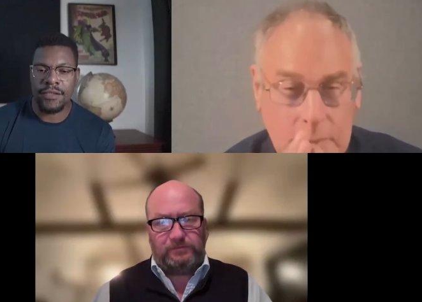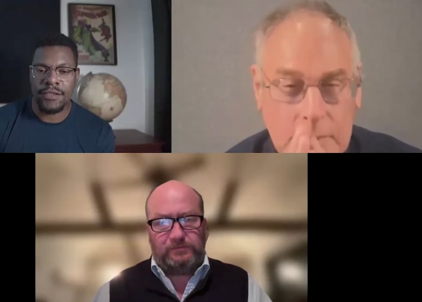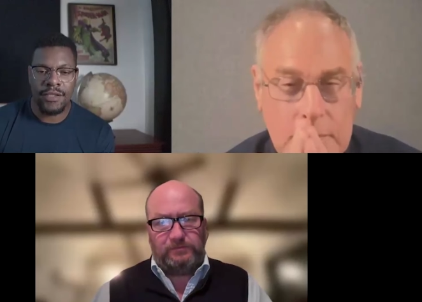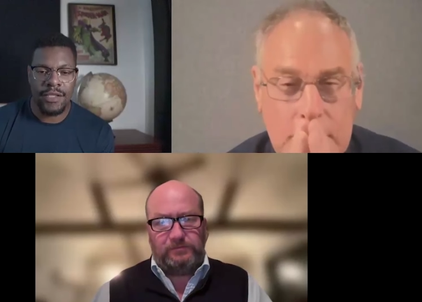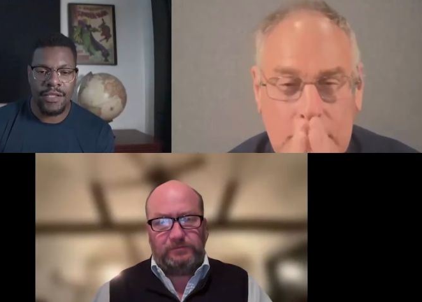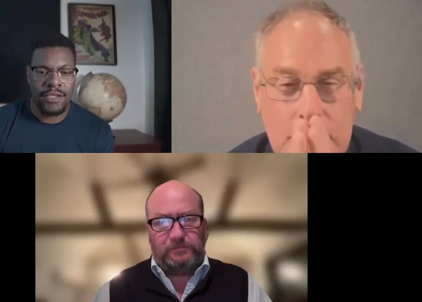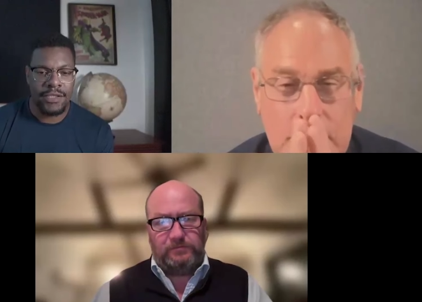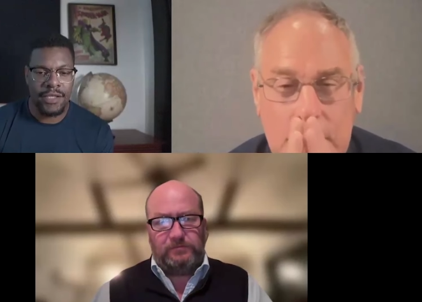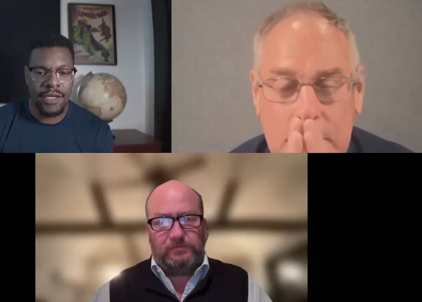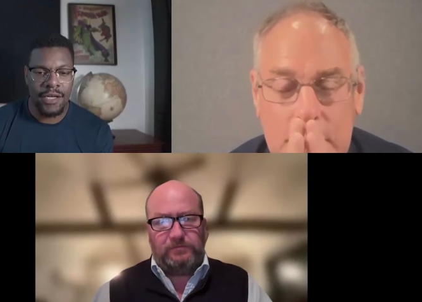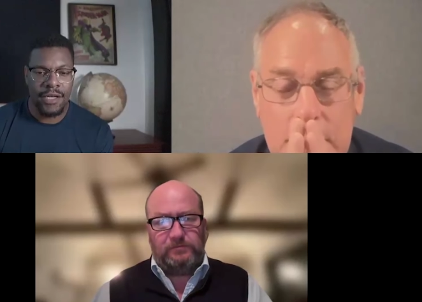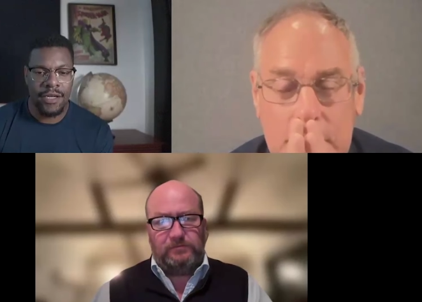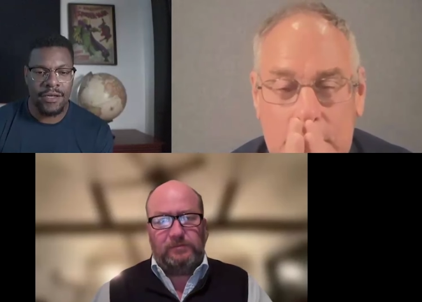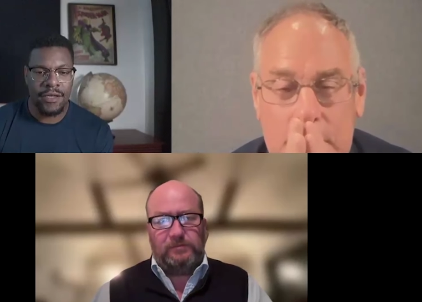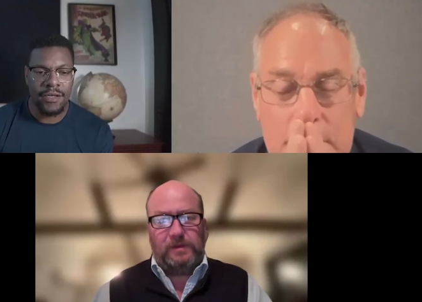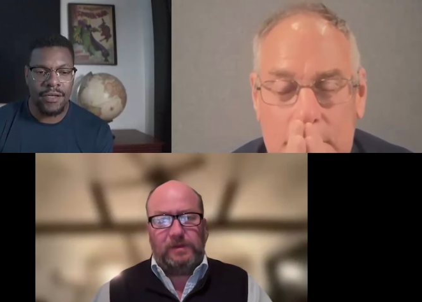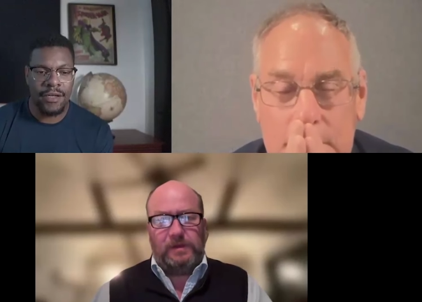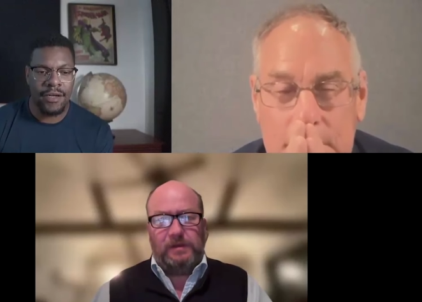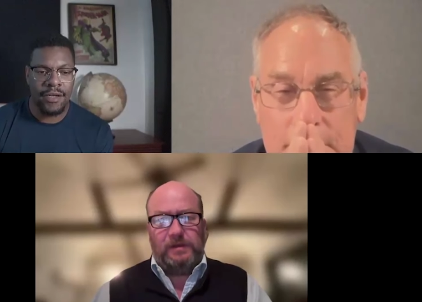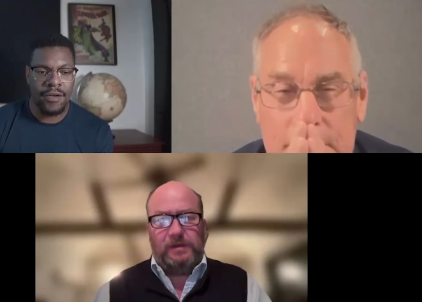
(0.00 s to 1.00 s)
Speaker 1: Thanks,
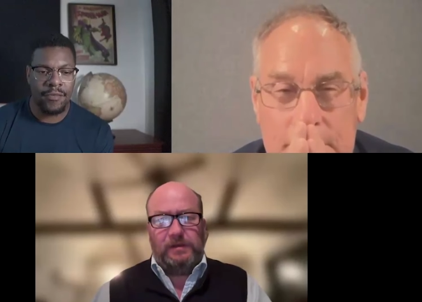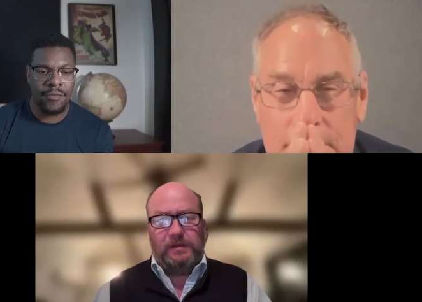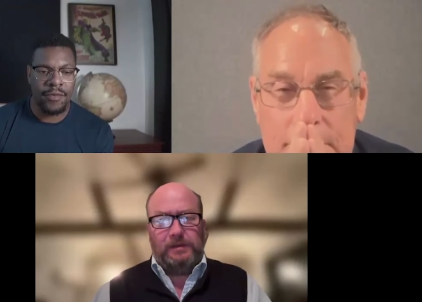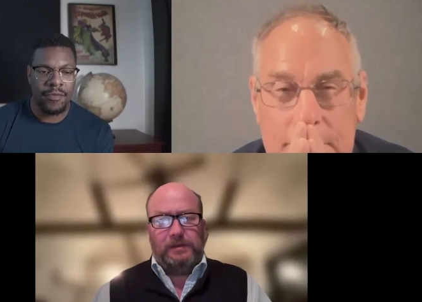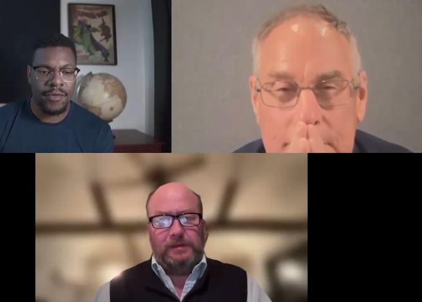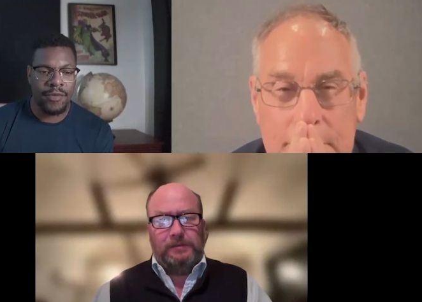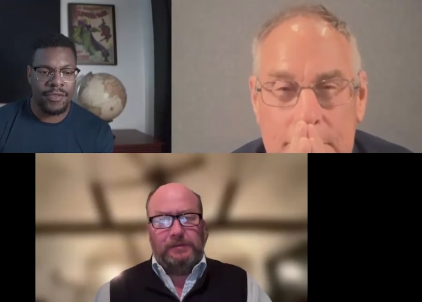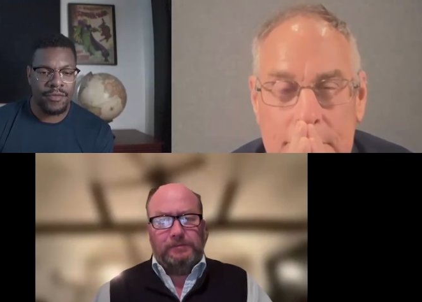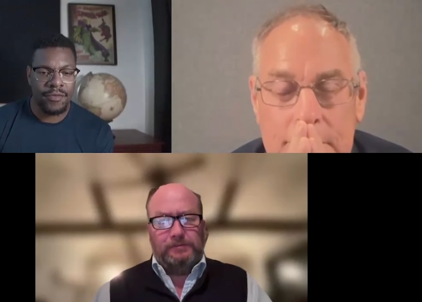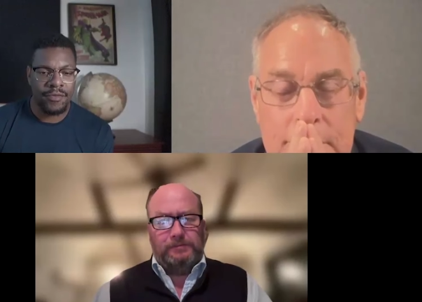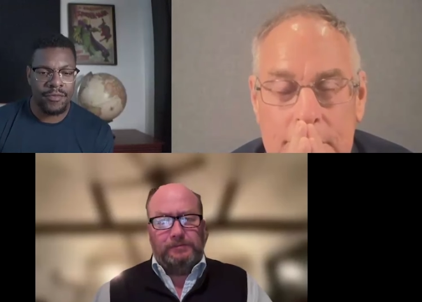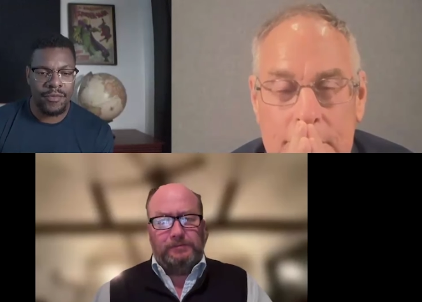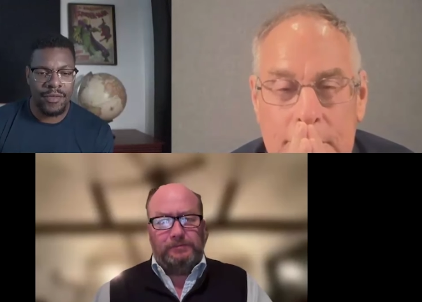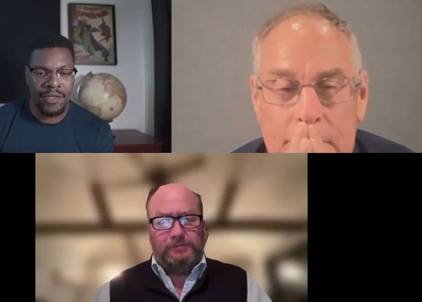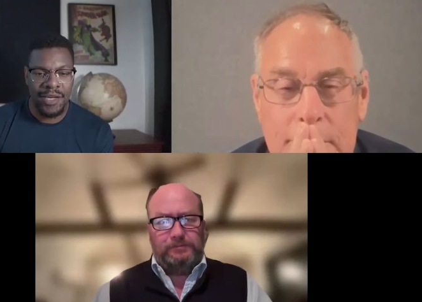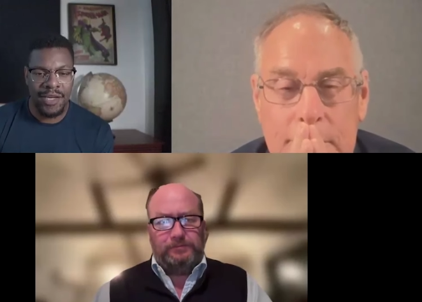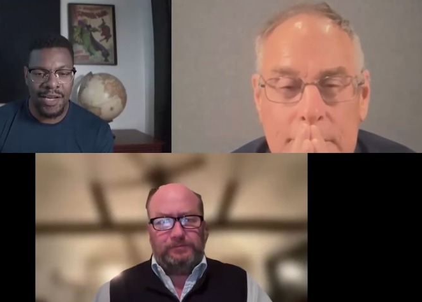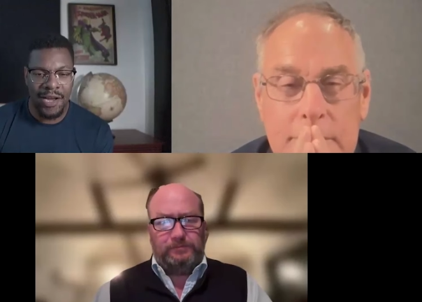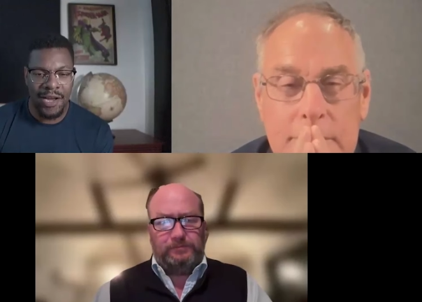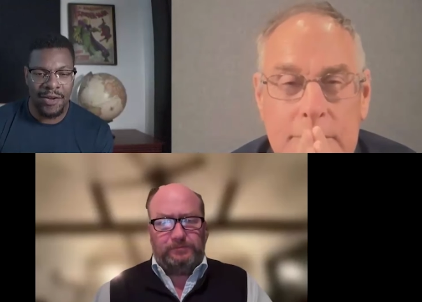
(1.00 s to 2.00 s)
Sean. And Rick,
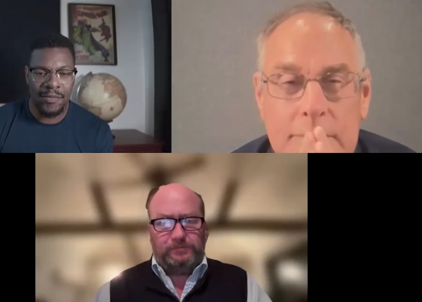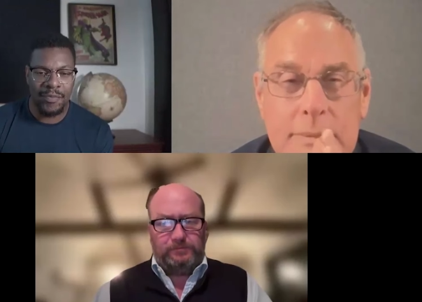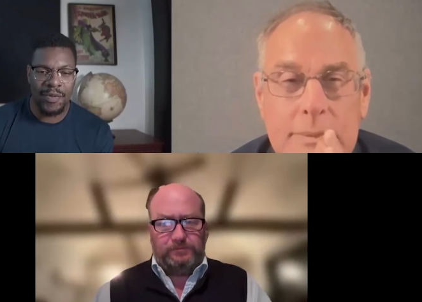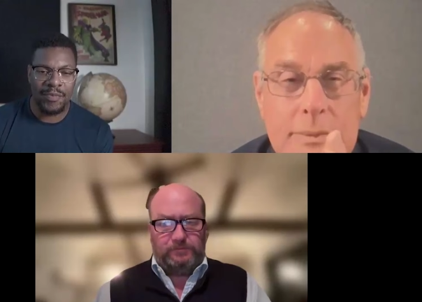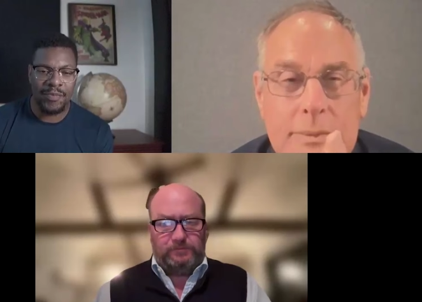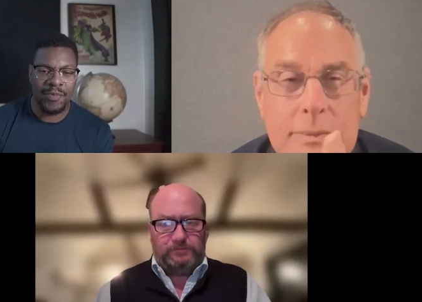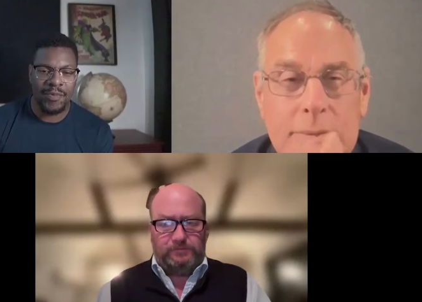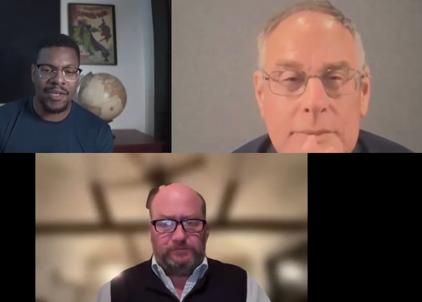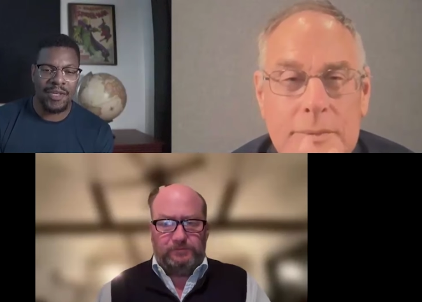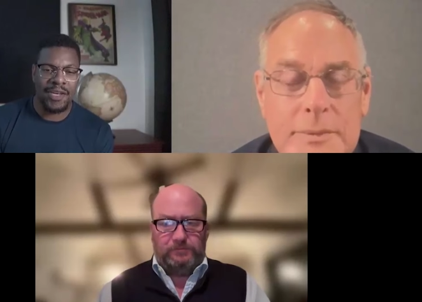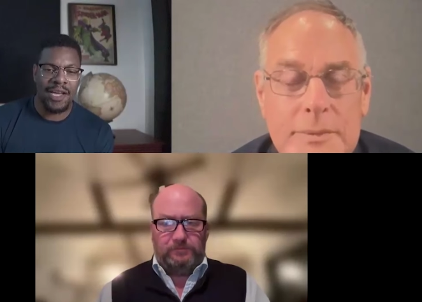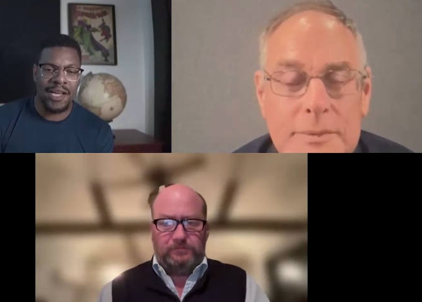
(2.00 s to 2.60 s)
how can people